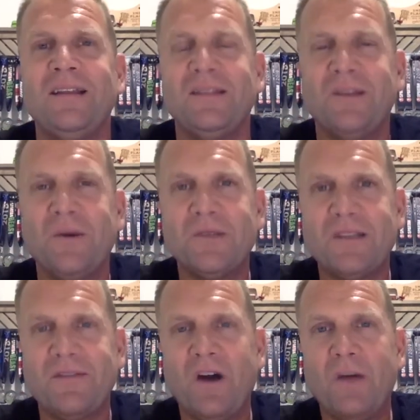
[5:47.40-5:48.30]
those that
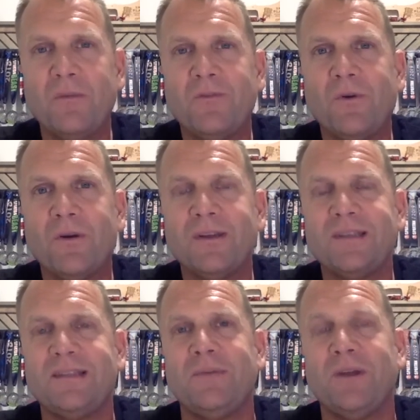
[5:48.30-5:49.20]
have gone before
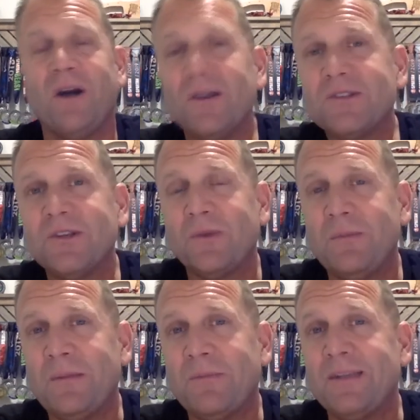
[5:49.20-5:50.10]
us, but also
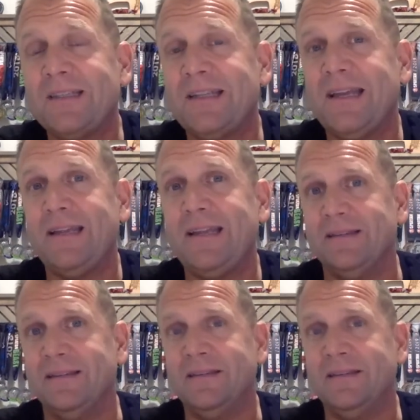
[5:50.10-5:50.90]
remembering today